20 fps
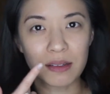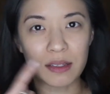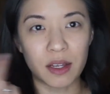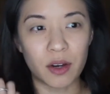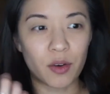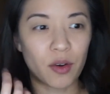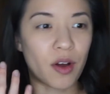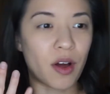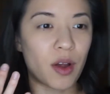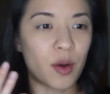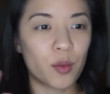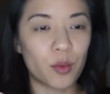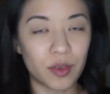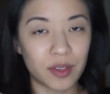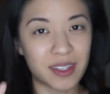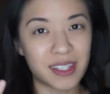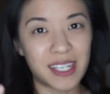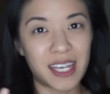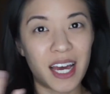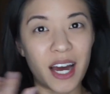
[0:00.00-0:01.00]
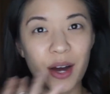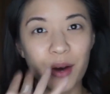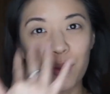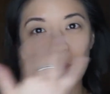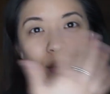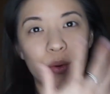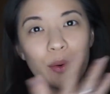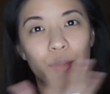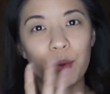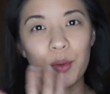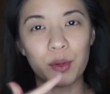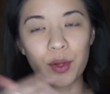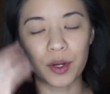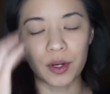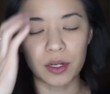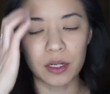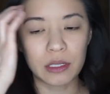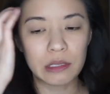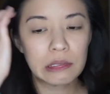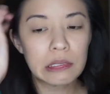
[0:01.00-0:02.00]
later on. We'll see how the whole
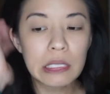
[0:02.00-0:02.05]
look